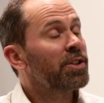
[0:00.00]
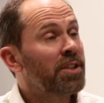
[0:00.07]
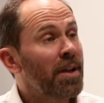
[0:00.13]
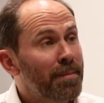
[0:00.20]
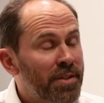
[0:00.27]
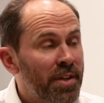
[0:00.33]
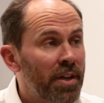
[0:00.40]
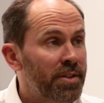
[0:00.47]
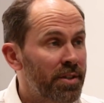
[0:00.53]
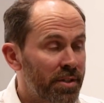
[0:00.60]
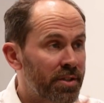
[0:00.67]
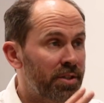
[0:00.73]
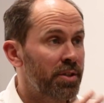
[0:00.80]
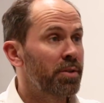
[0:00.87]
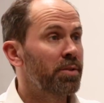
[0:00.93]
Because some
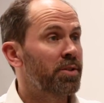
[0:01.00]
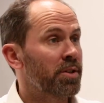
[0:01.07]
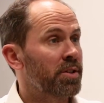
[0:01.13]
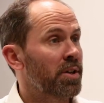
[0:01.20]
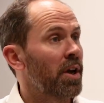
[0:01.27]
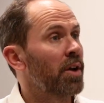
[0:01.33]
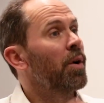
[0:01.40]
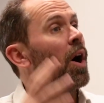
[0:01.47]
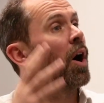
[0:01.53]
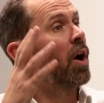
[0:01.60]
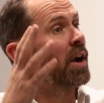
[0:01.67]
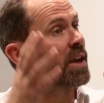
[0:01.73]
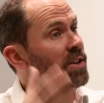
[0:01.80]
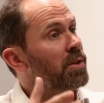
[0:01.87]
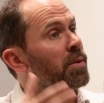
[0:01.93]
surgeons do just go,
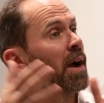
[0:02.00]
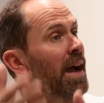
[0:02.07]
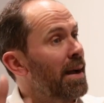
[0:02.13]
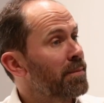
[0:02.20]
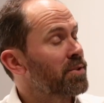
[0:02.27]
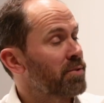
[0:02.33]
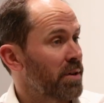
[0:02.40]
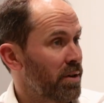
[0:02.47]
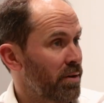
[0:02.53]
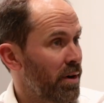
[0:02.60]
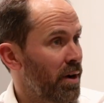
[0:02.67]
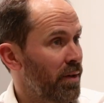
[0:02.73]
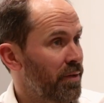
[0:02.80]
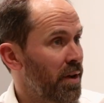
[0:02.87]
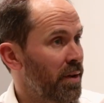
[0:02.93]
I do a hamstring
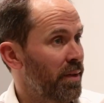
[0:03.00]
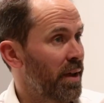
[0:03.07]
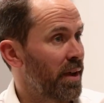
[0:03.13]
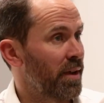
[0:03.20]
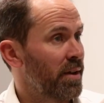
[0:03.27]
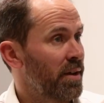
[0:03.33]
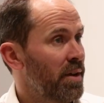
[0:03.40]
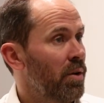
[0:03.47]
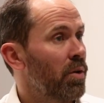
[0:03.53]
graft, don't they?